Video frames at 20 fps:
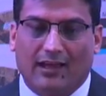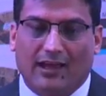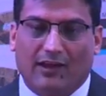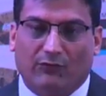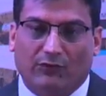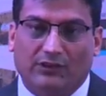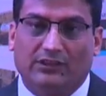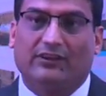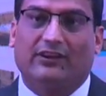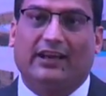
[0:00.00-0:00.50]

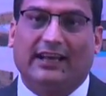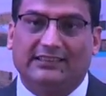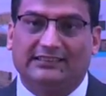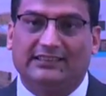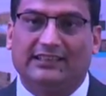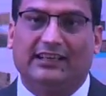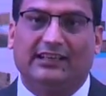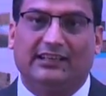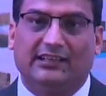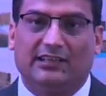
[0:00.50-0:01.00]
with the
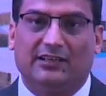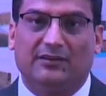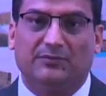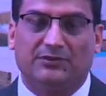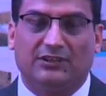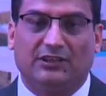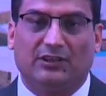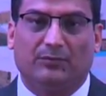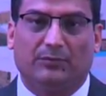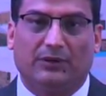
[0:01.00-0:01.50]
rising
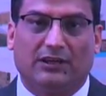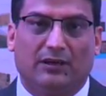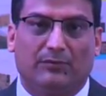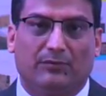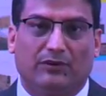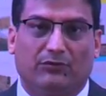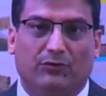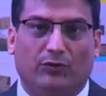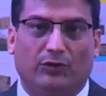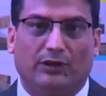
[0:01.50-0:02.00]
incomes, it will become
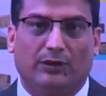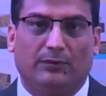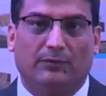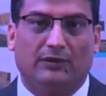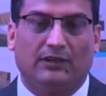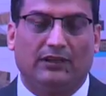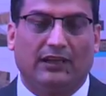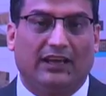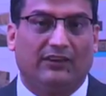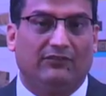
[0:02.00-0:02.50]

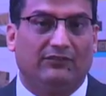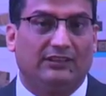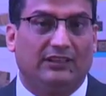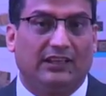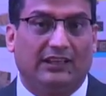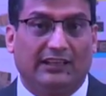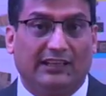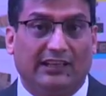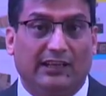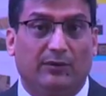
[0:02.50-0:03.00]
affordable. And with
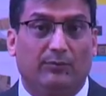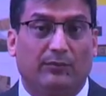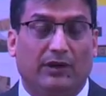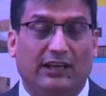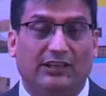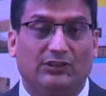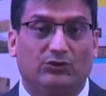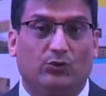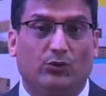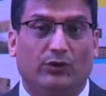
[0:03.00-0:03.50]
the
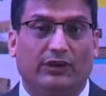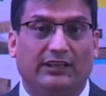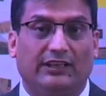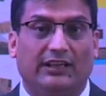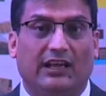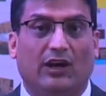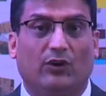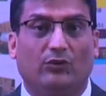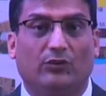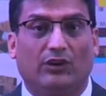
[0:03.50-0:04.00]
EMIs going
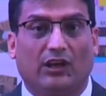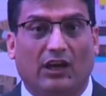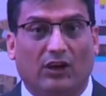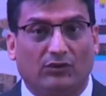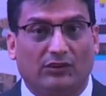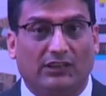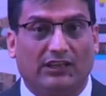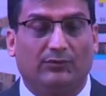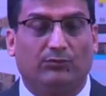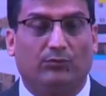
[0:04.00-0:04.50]
down, now
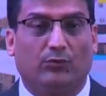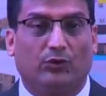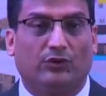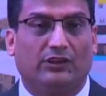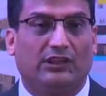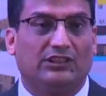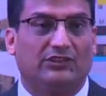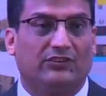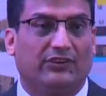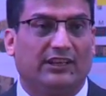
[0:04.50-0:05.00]
that
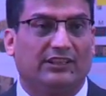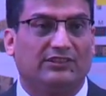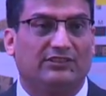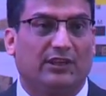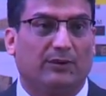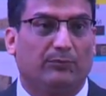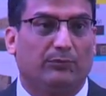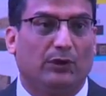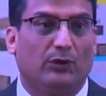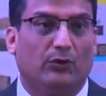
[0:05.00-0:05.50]
mortgage rates
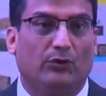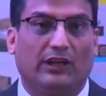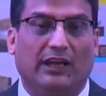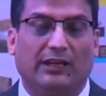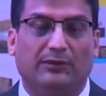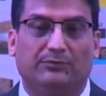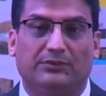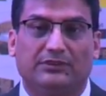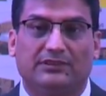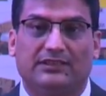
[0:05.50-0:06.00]
are below
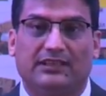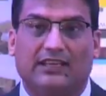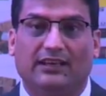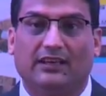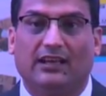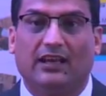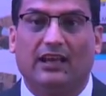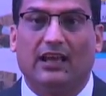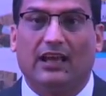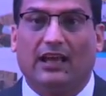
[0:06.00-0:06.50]

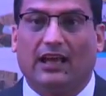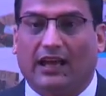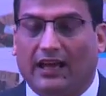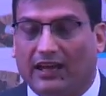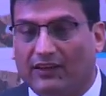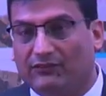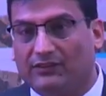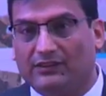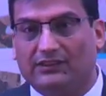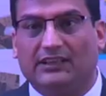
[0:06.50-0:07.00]
9%,
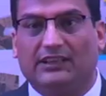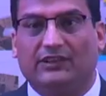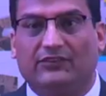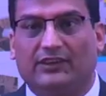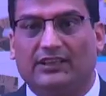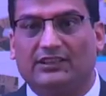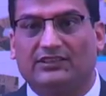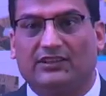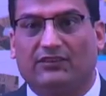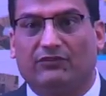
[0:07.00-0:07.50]
and with the
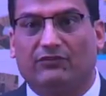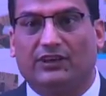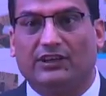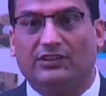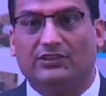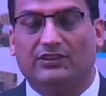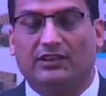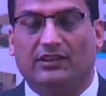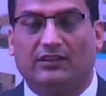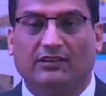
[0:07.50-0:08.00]
interest
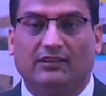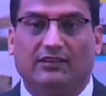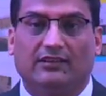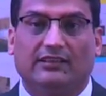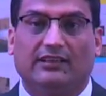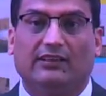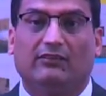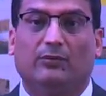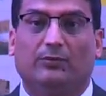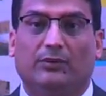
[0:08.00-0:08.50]
subvention,
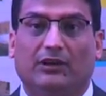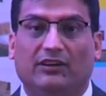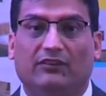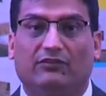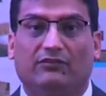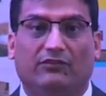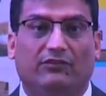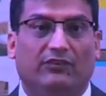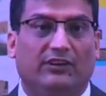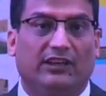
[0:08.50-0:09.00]
they will
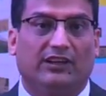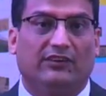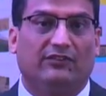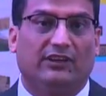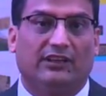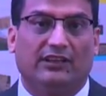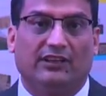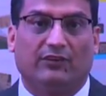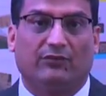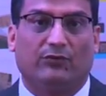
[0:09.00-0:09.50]
become very,
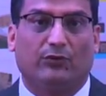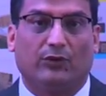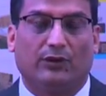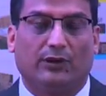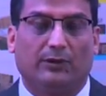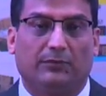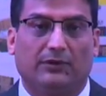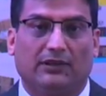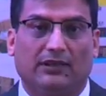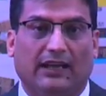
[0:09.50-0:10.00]
very
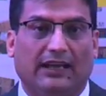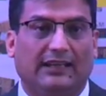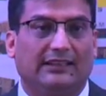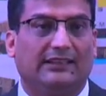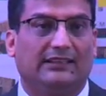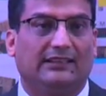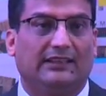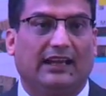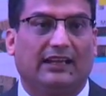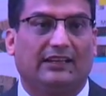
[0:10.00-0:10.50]
affordable. I
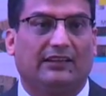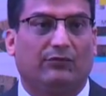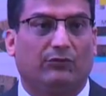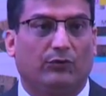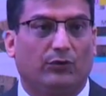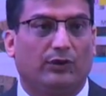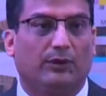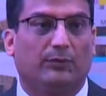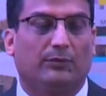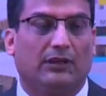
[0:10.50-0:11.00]
think that
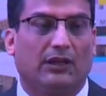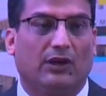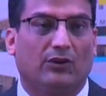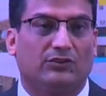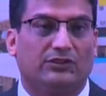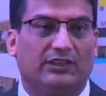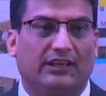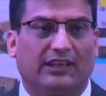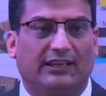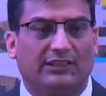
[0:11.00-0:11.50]
affordable
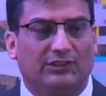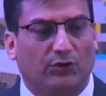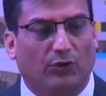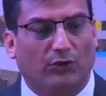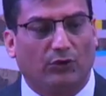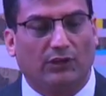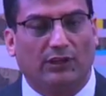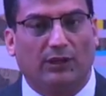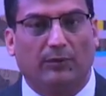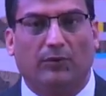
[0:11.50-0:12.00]
housing, and it's
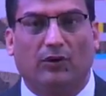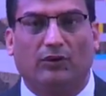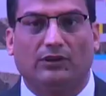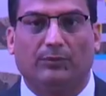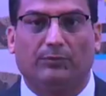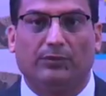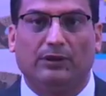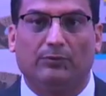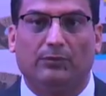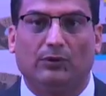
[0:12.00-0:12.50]
not only about
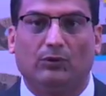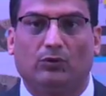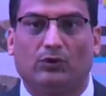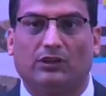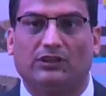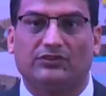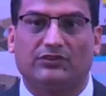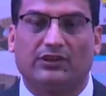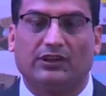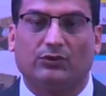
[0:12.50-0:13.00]
the people who
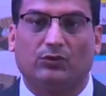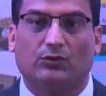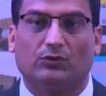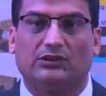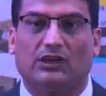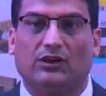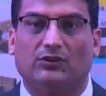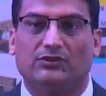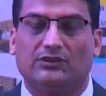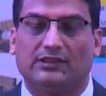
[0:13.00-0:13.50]
construct
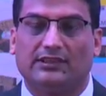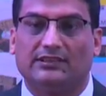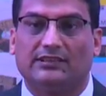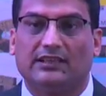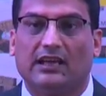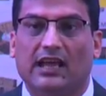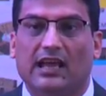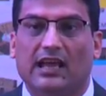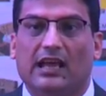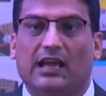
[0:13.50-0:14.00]
those houses,
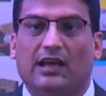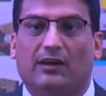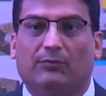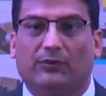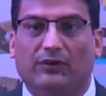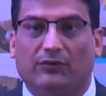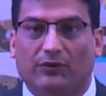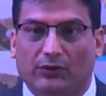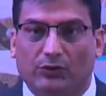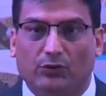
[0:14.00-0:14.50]

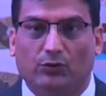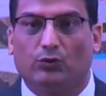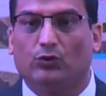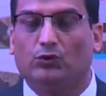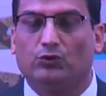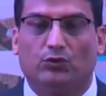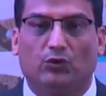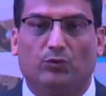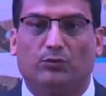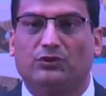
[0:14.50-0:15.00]
but when you
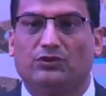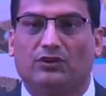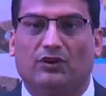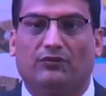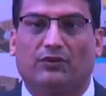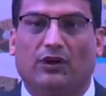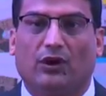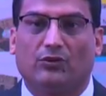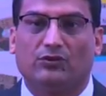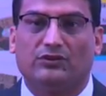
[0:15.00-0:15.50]
do so much
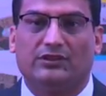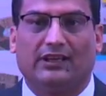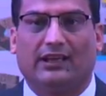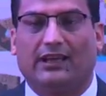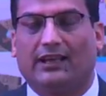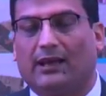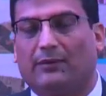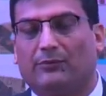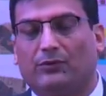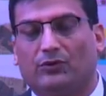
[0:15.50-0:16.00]
of housing,
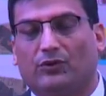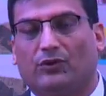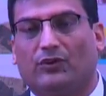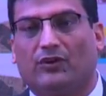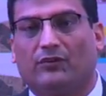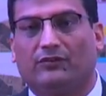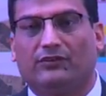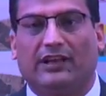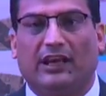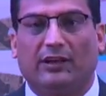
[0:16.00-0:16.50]
and I'm not
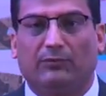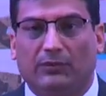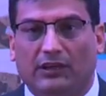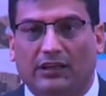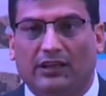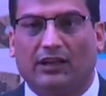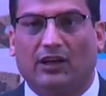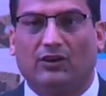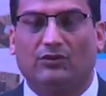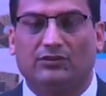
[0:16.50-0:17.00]
talking of 10
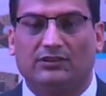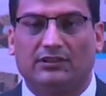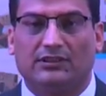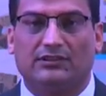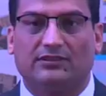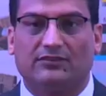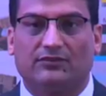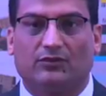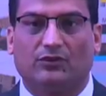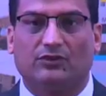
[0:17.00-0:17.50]
million
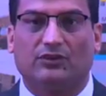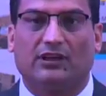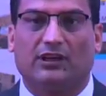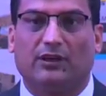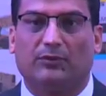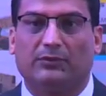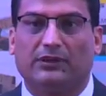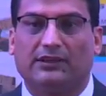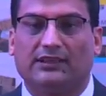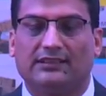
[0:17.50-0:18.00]
houses, what the
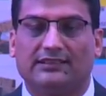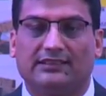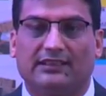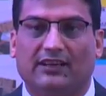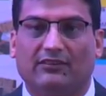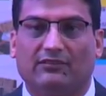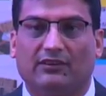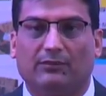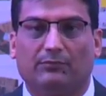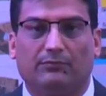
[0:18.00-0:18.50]
government has
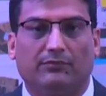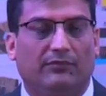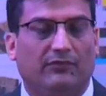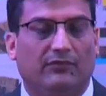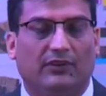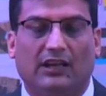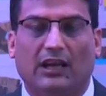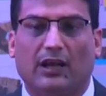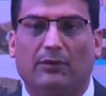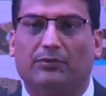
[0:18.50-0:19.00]
said
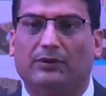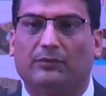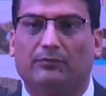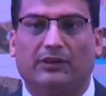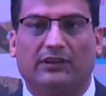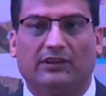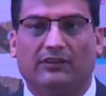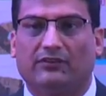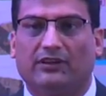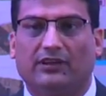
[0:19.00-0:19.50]
will happen,
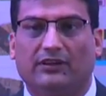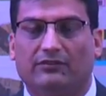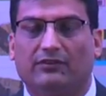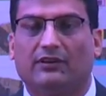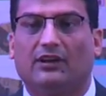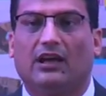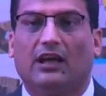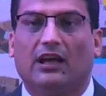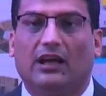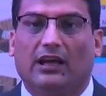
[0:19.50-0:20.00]
but even
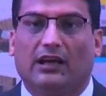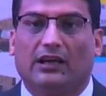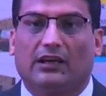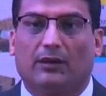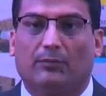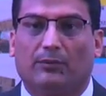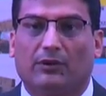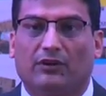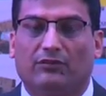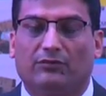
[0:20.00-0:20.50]
if a
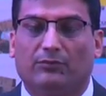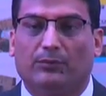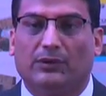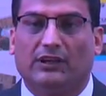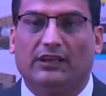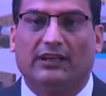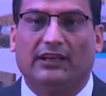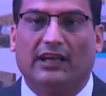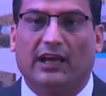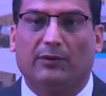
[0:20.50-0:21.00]
couple of
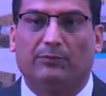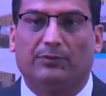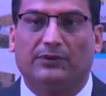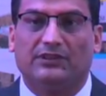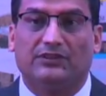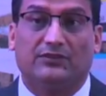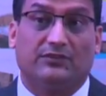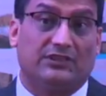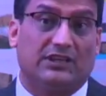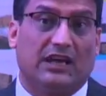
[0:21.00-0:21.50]
million
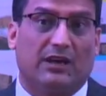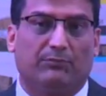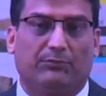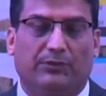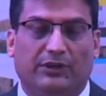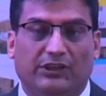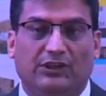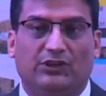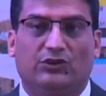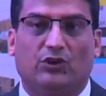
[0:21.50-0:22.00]
happens, which I'm
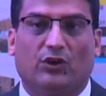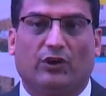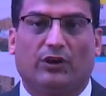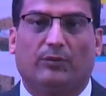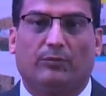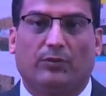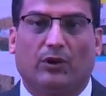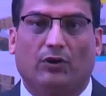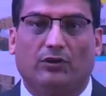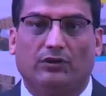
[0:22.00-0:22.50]
pretty sure
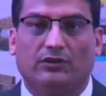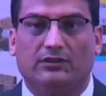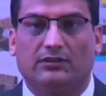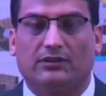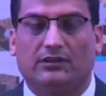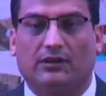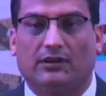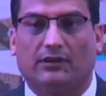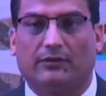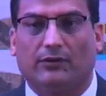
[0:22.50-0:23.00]
about,
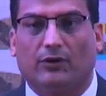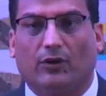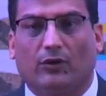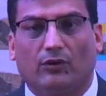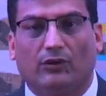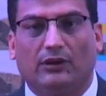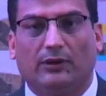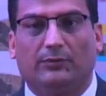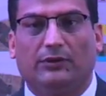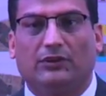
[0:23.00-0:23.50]
not
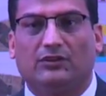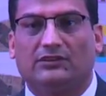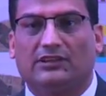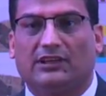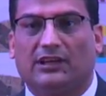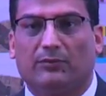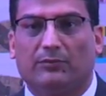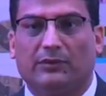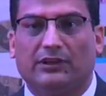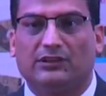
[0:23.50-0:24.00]
only because the
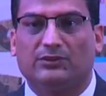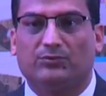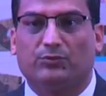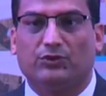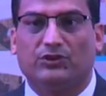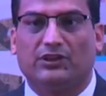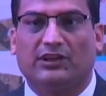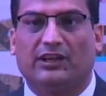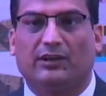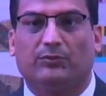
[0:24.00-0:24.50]
government is
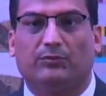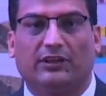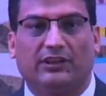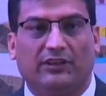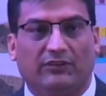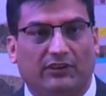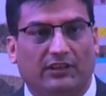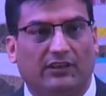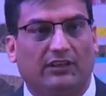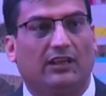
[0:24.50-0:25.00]
pushing it, but
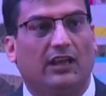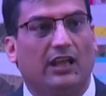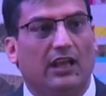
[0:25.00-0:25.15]
even